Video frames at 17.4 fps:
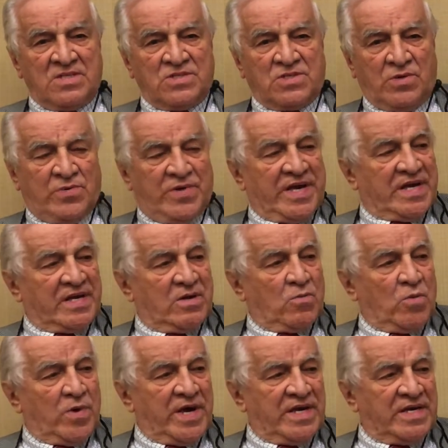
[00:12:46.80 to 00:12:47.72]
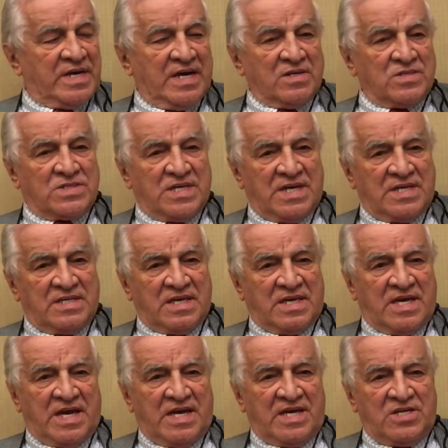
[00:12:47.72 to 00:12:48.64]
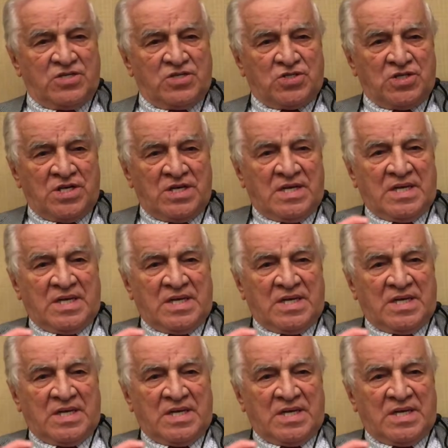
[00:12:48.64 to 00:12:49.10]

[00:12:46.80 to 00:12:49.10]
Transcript: So we had a weight outside the cage